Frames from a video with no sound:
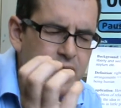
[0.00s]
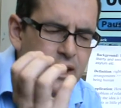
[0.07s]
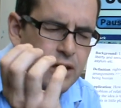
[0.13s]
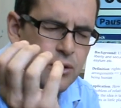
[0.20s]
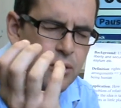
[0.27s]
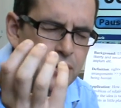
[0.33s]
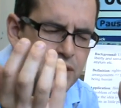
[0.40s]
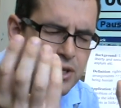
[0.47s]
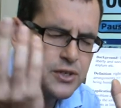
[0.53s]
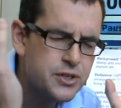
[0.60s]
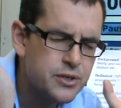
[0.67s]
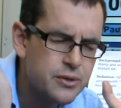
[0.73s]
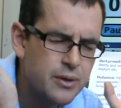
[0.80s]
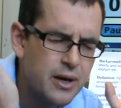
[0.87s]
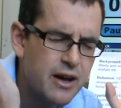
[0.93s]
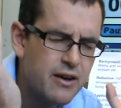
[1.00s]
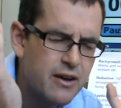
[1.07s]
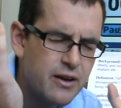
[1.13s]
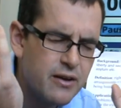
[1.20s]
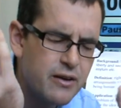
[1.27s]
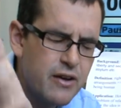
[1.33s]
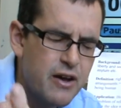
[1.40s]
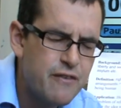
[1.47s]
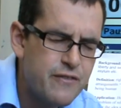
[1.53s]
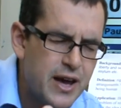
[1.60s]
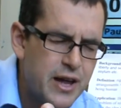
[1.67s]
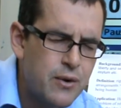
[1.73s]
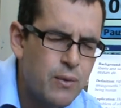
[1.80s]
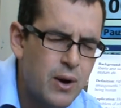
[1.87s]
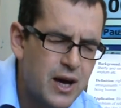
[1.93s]
According to a
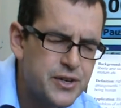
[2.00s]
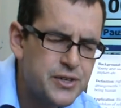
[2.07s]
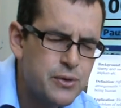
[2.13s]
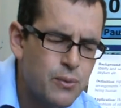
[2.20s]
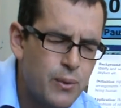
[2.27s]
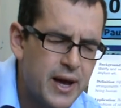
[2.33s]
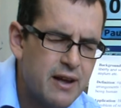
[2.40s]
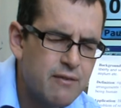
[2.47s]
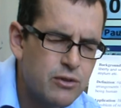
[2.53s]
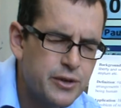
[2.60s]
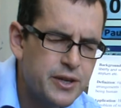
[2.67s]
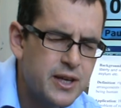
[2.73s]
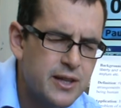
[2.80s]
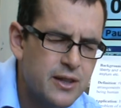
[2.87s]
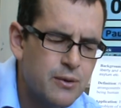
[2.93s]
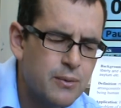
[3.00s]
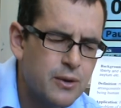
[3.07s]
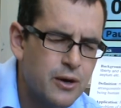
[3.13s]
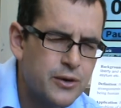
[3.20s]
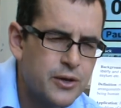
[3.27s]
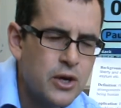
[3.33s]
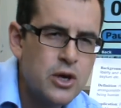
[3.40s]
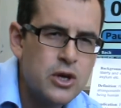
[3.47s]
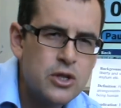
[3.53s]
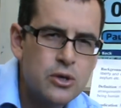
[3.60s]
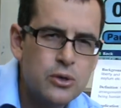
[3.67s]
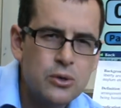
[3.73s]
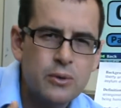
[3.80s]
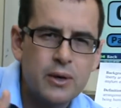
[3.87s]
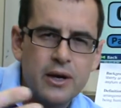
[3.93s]
Vanuatu way of looking at the world,
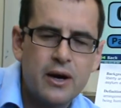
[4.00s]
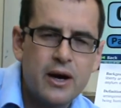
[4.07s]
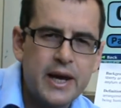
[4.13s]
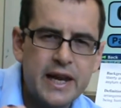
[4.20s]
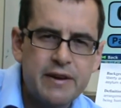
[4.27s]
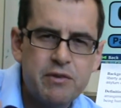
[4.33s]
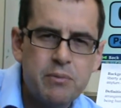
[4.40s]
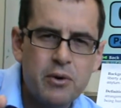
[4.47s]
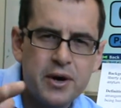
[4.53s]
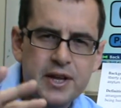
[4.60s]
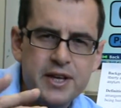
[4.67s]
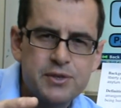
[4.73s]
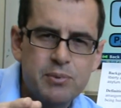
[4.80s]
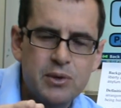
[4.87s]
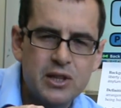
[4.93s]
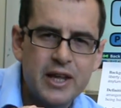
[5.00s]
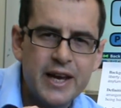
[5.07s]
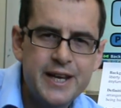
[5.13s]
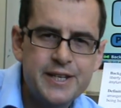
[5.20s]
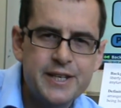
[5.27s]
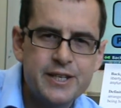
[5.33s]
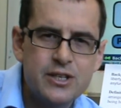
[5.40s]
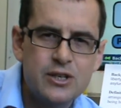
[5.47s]
you and I and everybody is related.